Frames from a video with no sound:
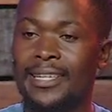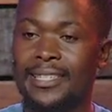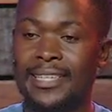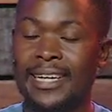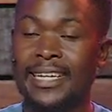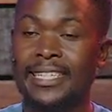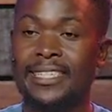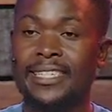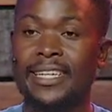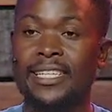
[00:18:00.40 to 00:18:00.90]
a
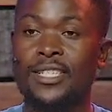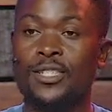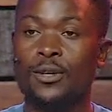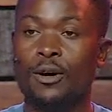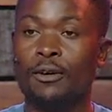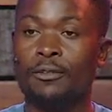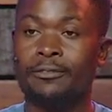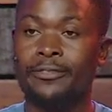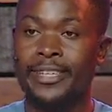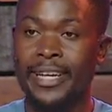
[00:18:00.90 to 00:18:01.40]

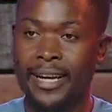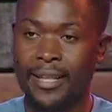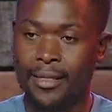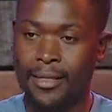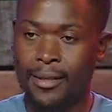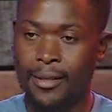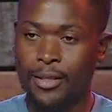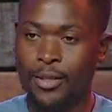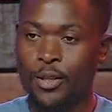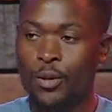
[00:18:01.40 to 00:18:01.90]
sentence of
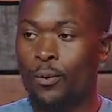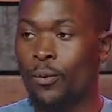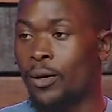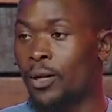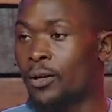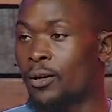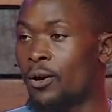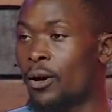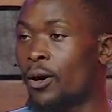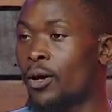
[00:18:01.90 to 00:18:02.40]
death. You
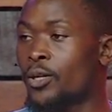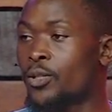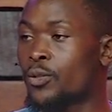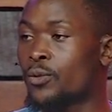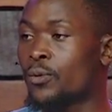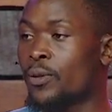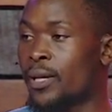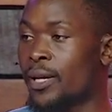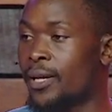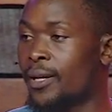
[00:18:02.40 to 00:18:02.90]
will go
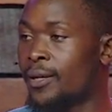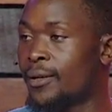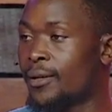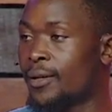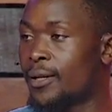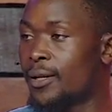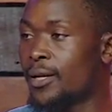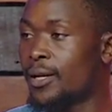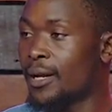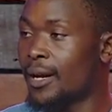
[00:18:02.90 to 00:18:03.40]
to the,
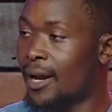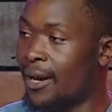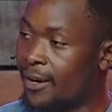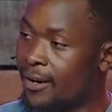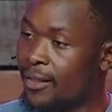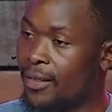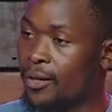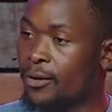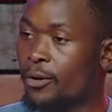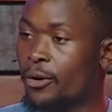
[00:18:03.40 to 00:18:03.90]

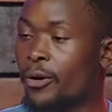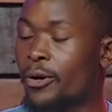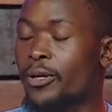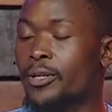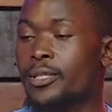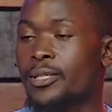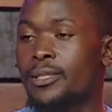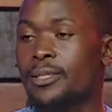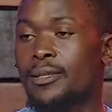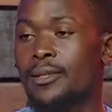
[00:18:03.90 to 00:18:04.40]
carry the
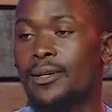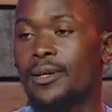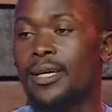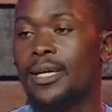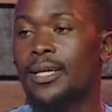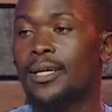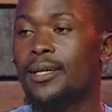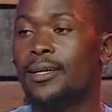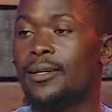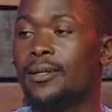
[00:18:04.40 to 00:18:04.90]
cross,
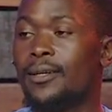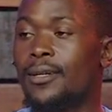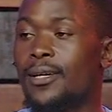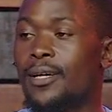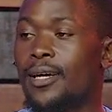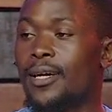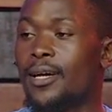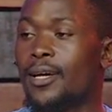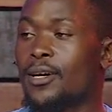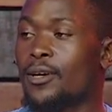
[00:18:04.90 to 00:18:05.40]

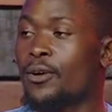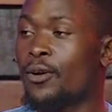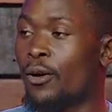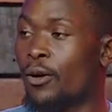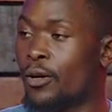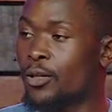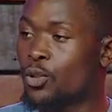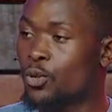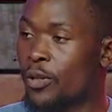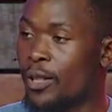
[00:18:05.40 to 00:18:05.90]

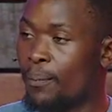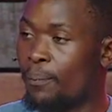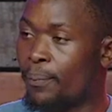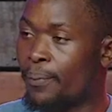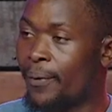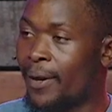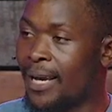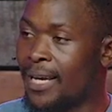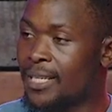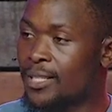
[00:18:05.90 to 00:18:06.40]
go to the
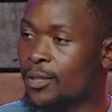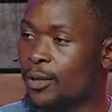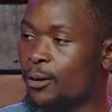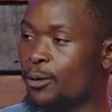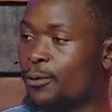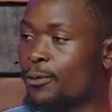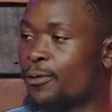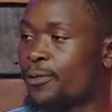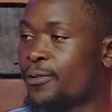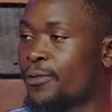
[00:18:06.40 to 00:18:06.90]
place
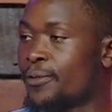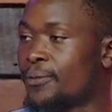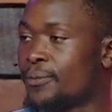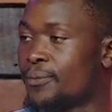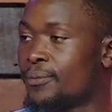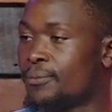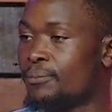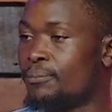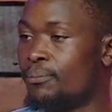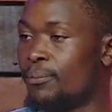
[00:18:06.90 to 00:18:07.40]
of
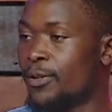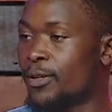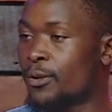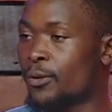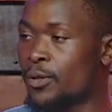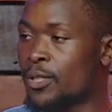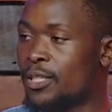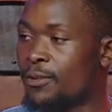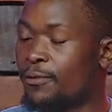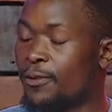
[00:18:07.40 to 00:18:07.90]

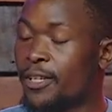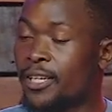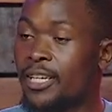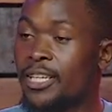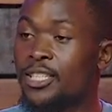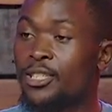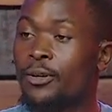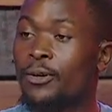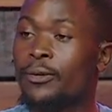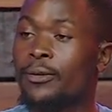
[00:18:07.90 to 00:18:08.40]

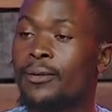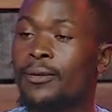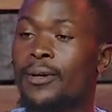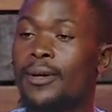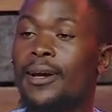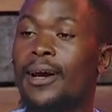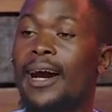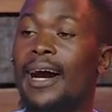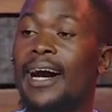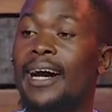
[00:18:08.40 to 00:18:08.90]
crucifixion,
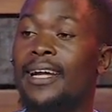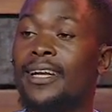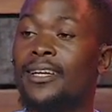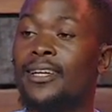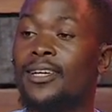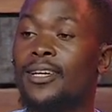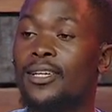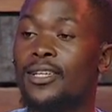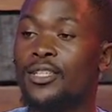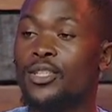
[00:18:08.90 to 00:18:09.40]

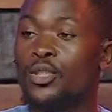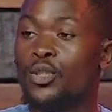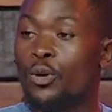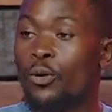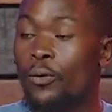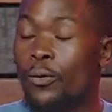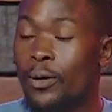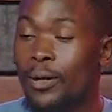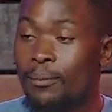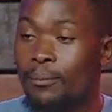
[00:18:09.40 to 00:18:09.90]
and
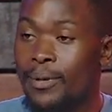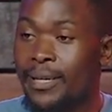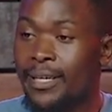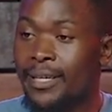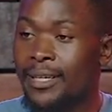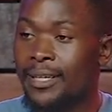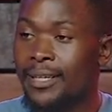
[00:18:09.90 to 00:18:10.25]
you